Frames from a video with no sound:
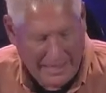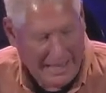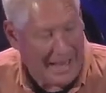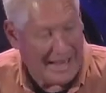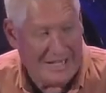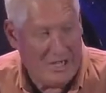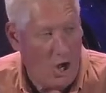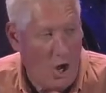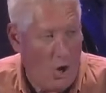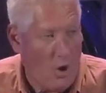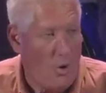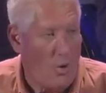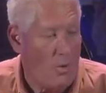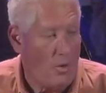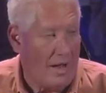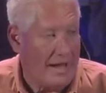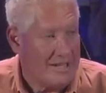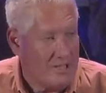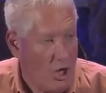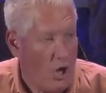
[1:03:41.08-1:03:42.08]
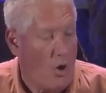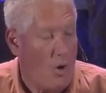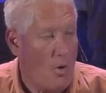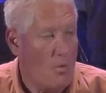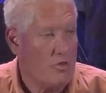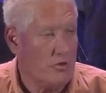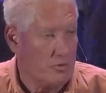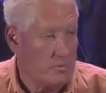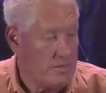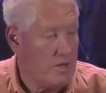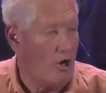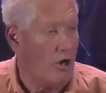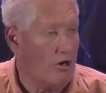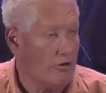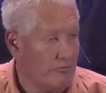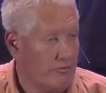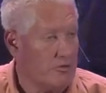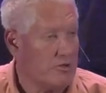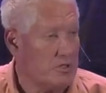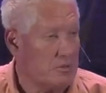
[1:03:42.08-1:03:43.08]
I know, I know this would be
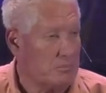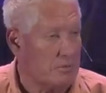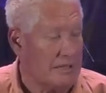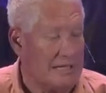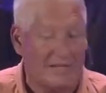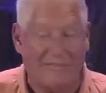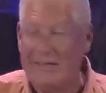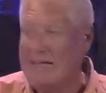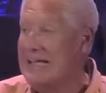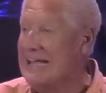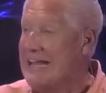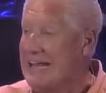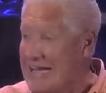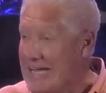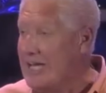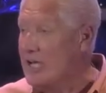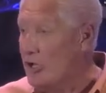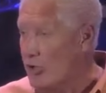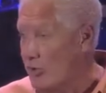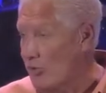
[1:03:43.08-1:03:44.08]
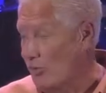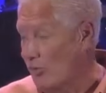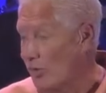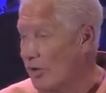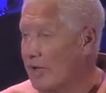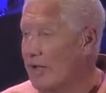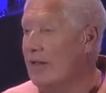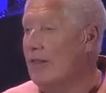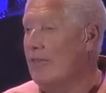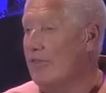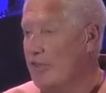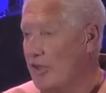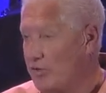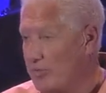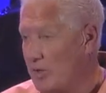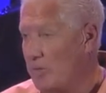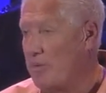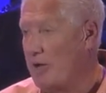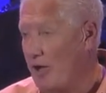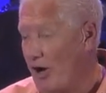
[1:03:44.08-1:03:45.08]
hard for you to believe. He knew
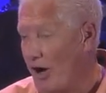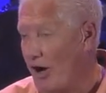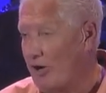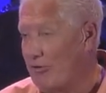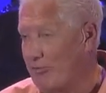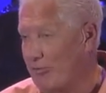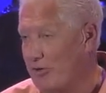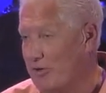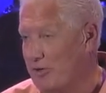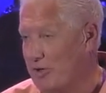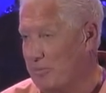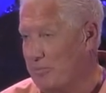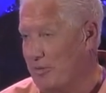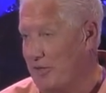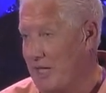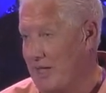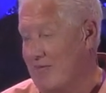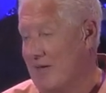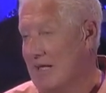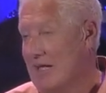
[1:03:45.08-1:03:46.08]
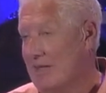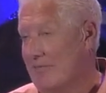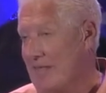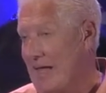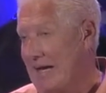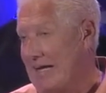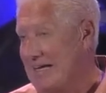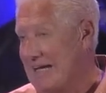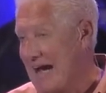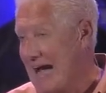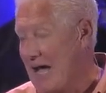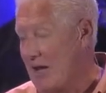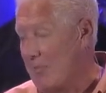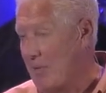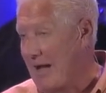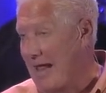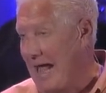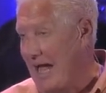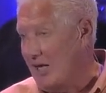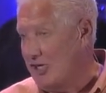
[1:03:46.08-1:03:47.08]
this would be hard for you to believe that God
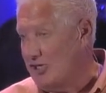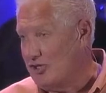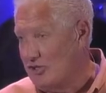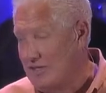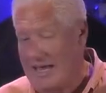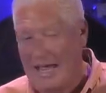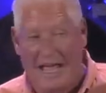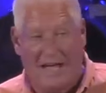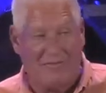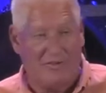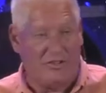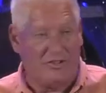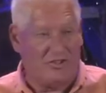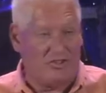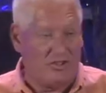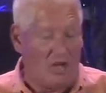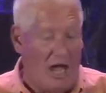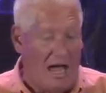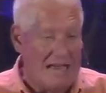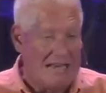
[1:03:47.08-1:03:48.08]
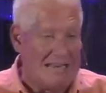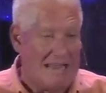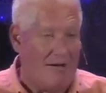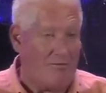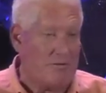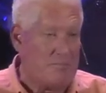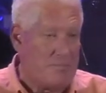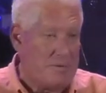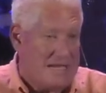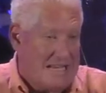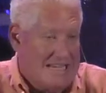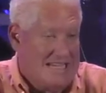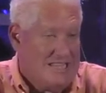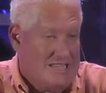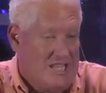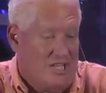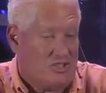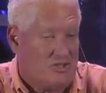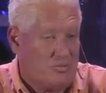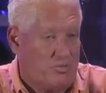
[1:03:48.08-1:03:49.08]
would actually have a son that would be
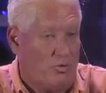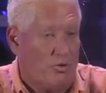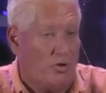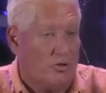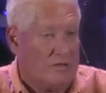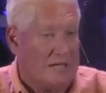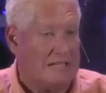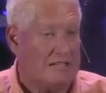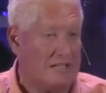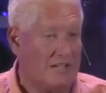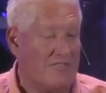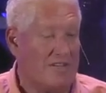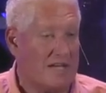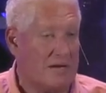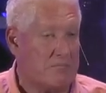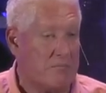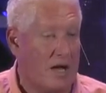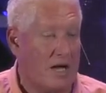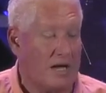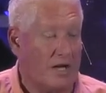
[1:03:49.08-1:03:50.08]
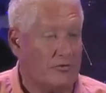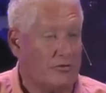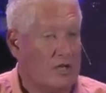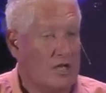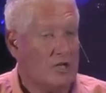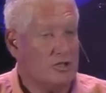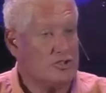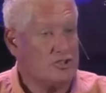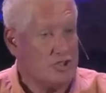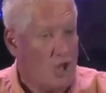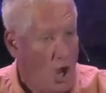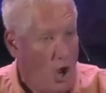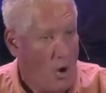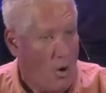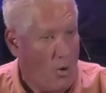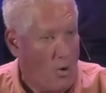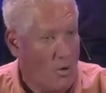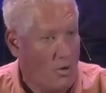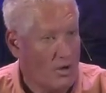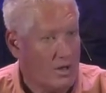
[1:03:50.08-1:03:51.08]
in this world and living among us.
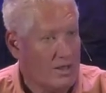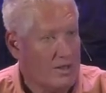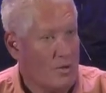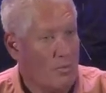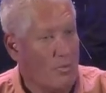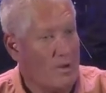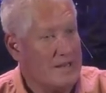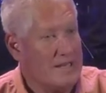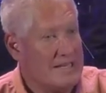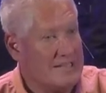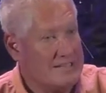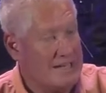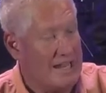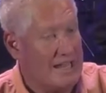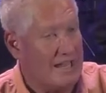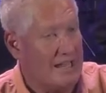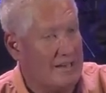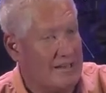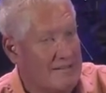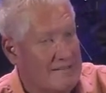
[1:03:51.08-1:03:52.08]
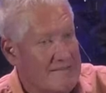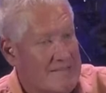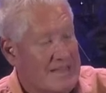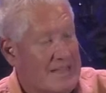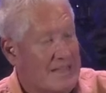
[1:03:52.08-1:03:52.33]
So, what he did